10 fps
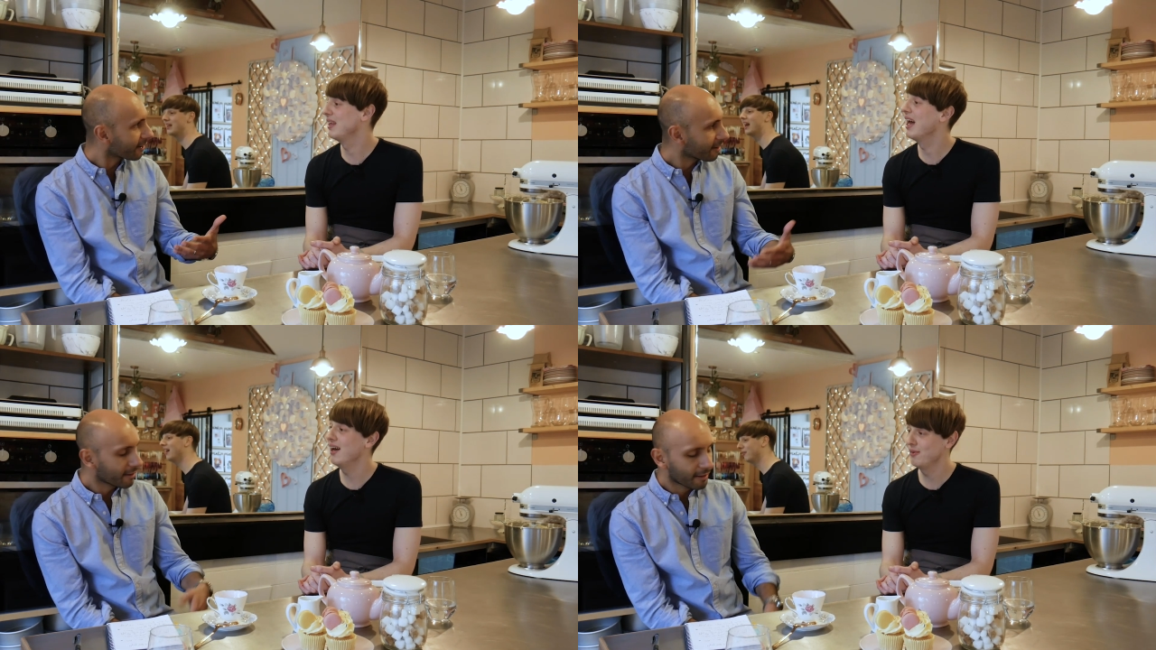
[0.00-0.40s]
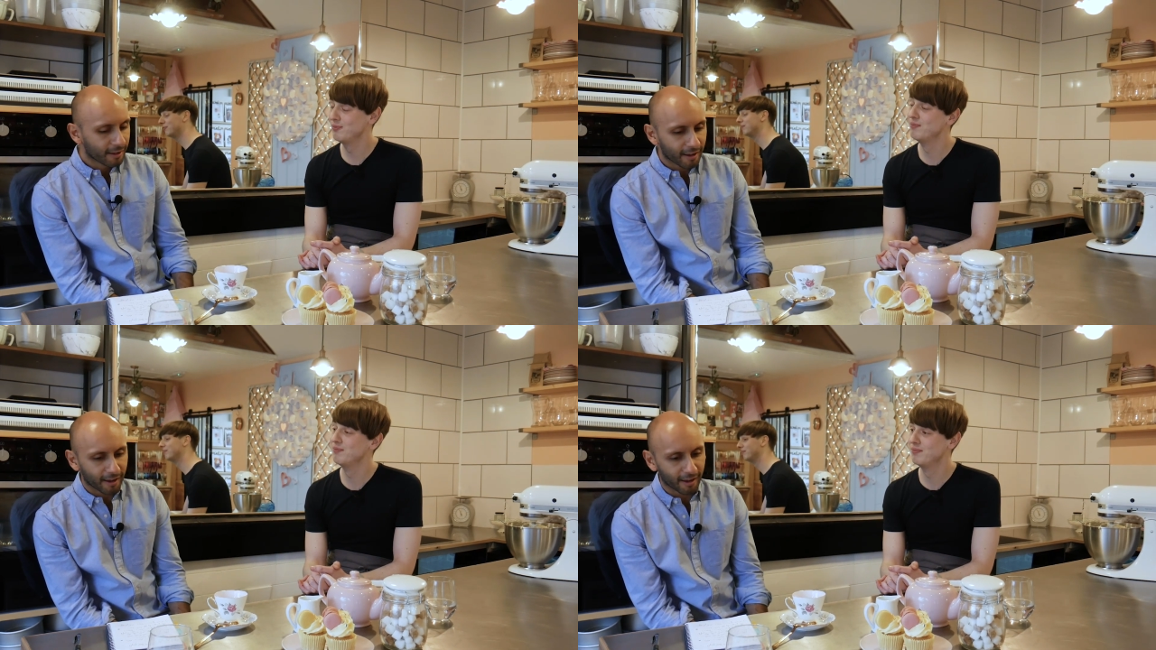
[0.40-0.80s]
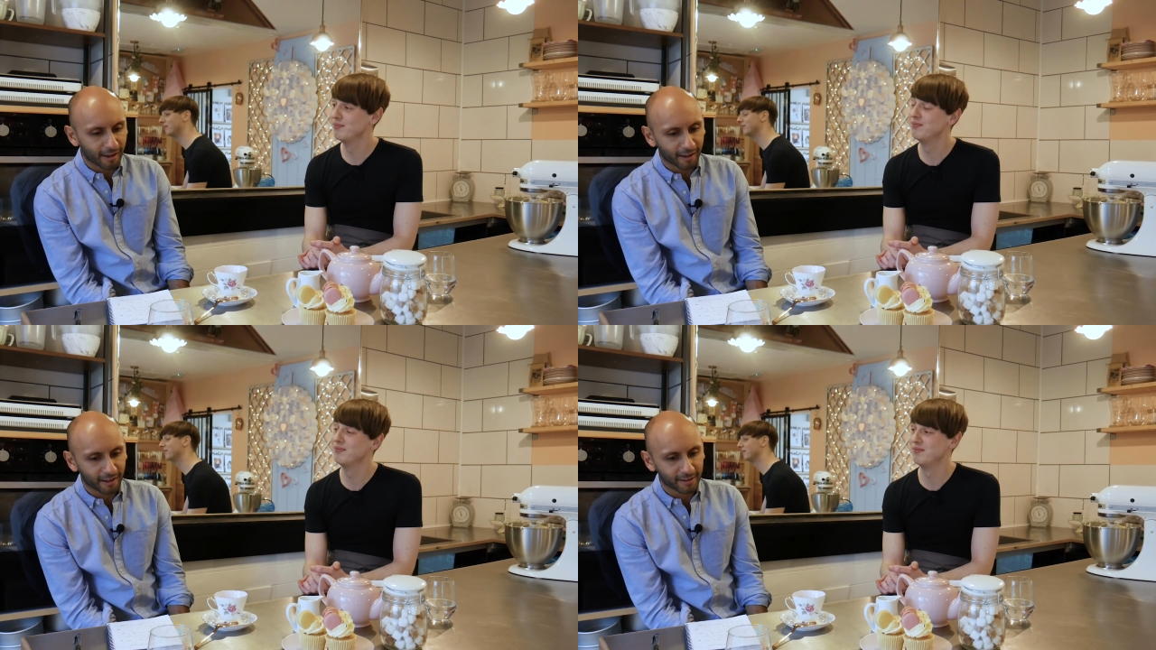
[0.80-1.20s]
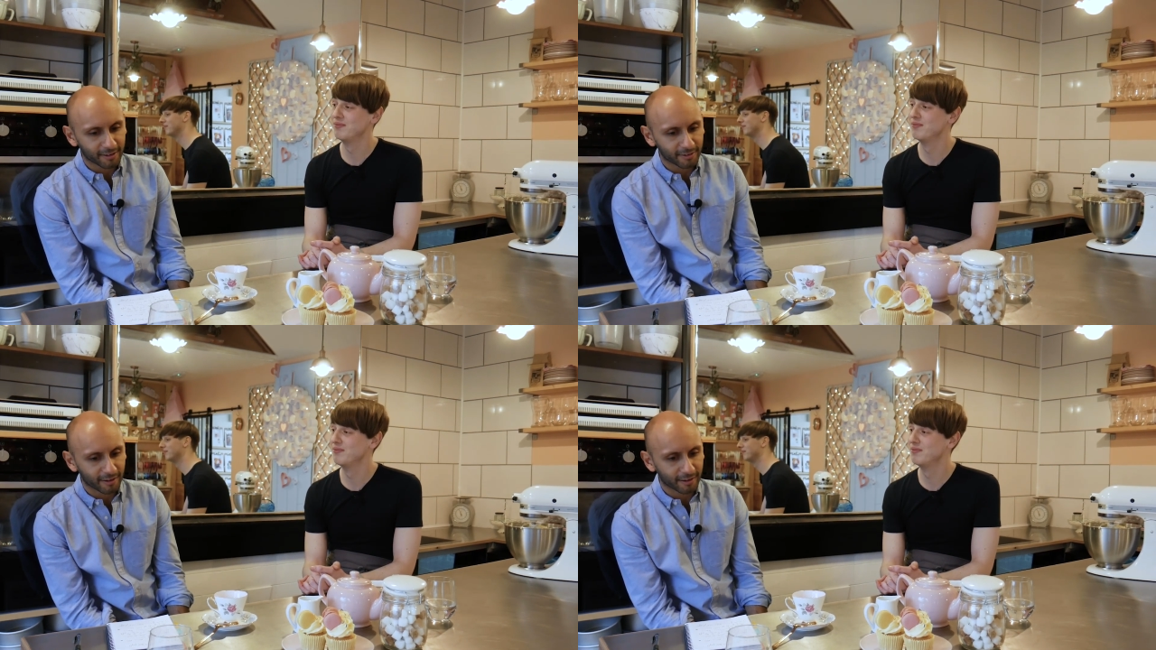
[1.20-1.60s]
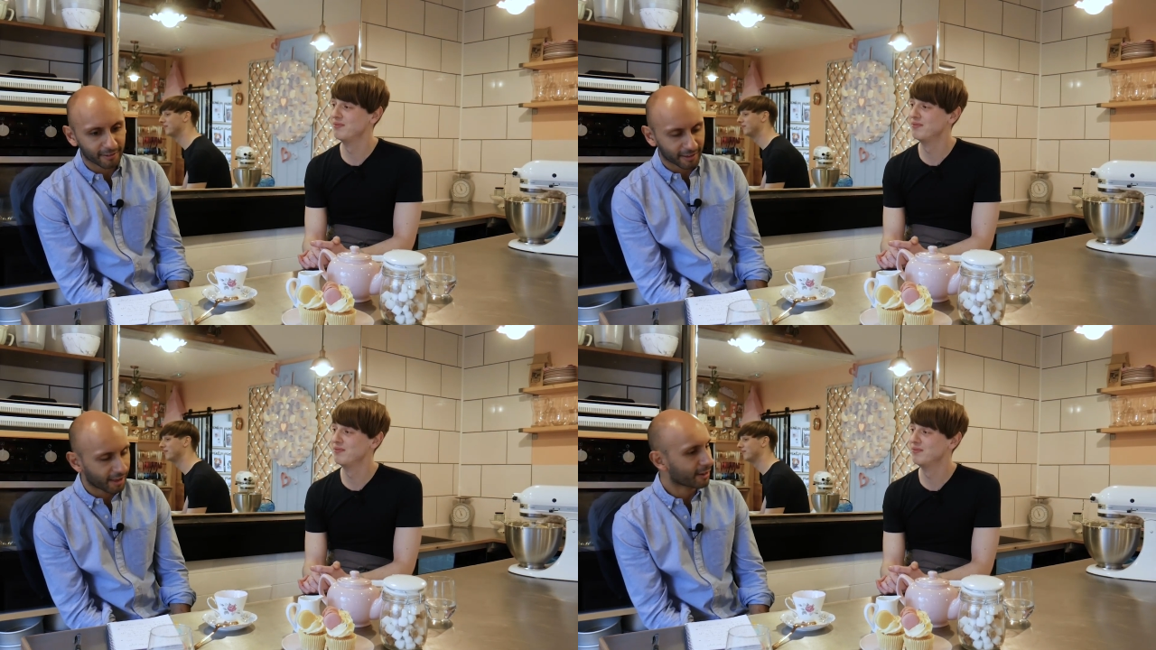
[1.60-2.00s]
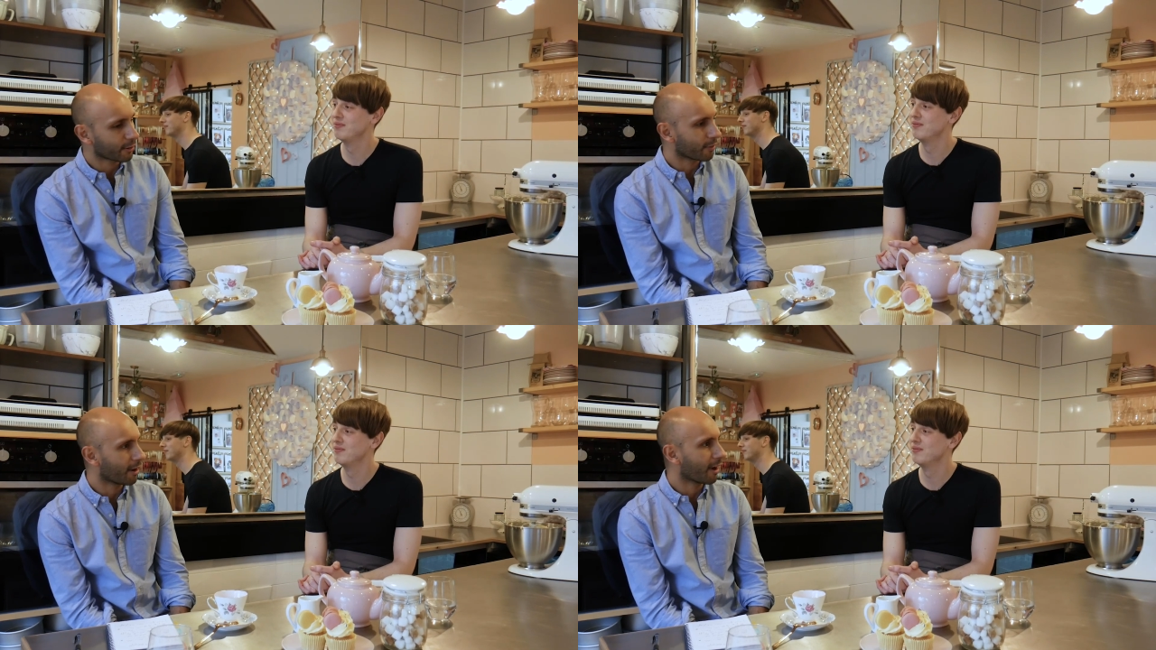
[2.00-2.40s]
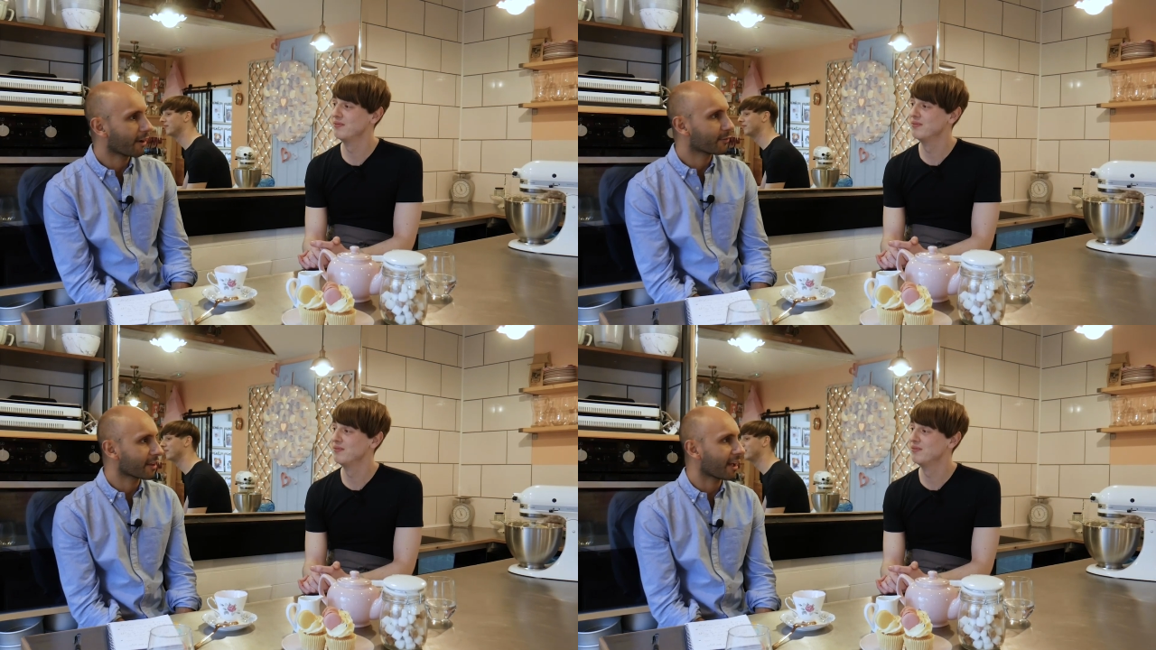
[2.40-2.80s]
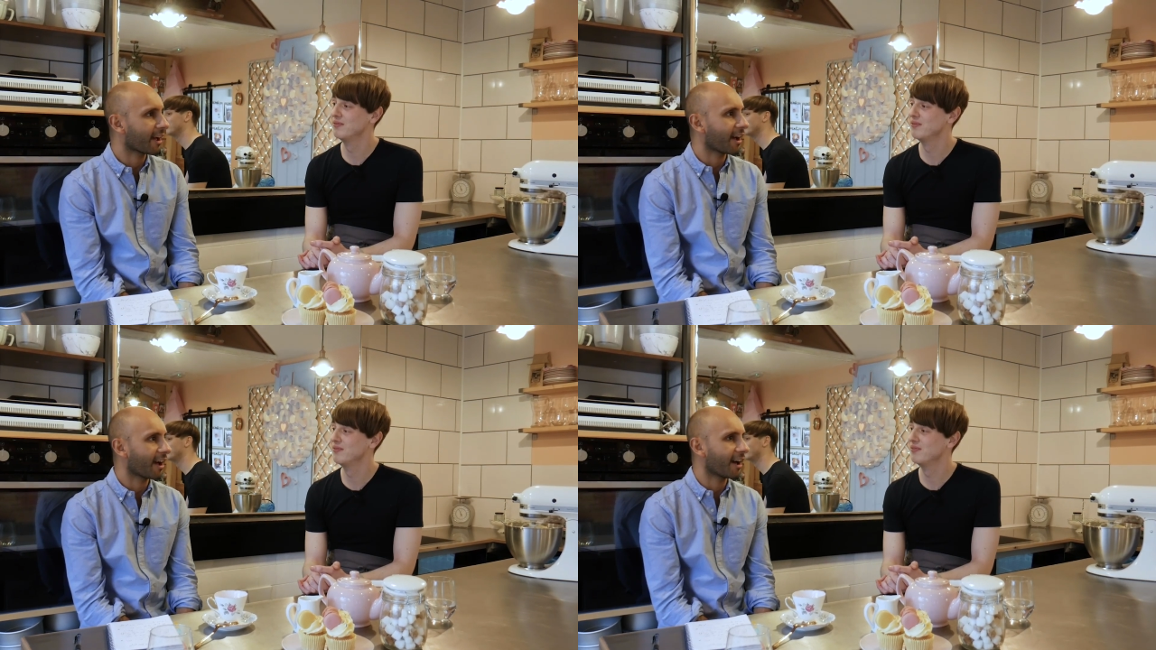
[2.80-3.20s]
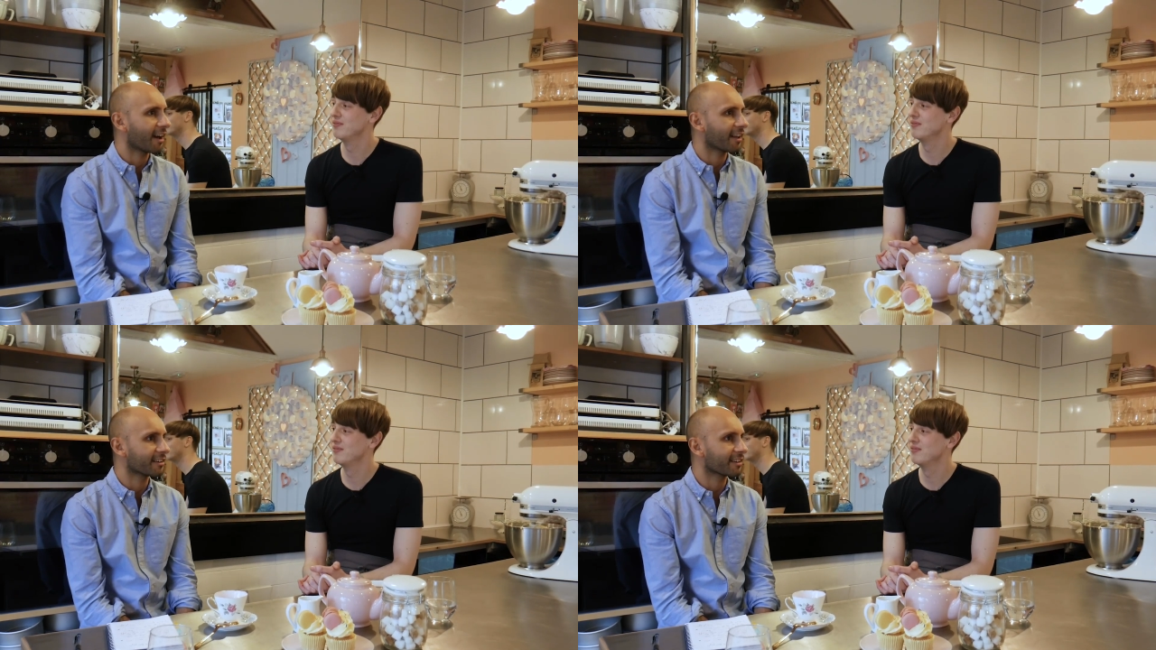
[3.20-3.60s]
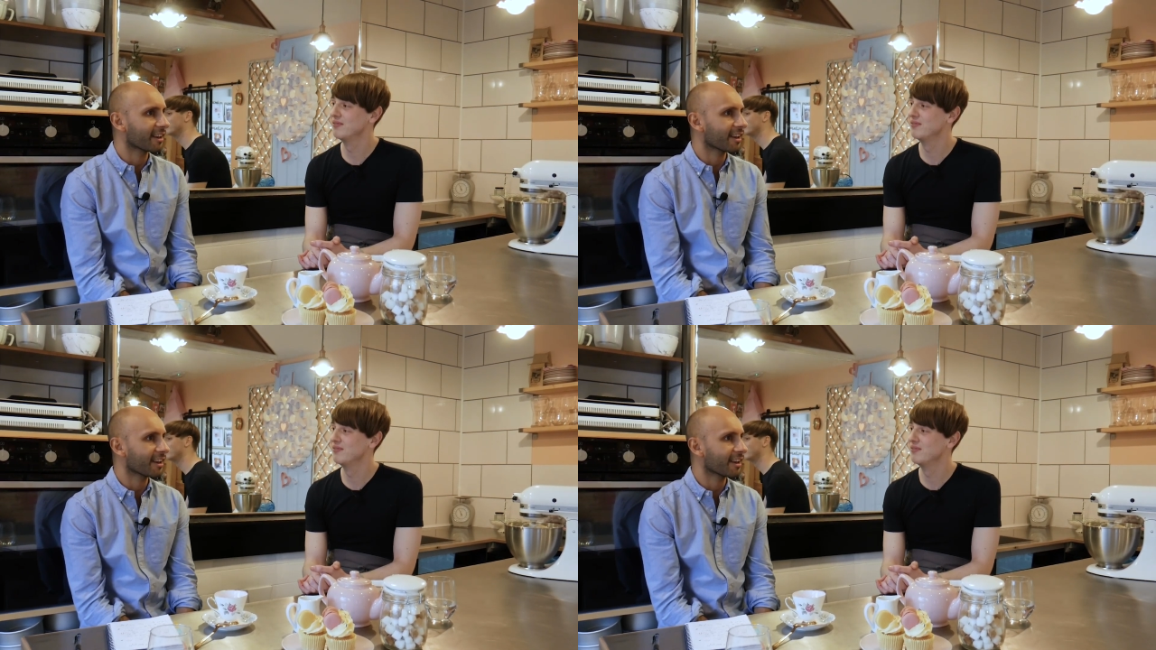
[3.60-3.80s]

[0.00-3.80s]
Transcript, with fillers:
Speaker 1: Yeah, and uh, the cake arrived and.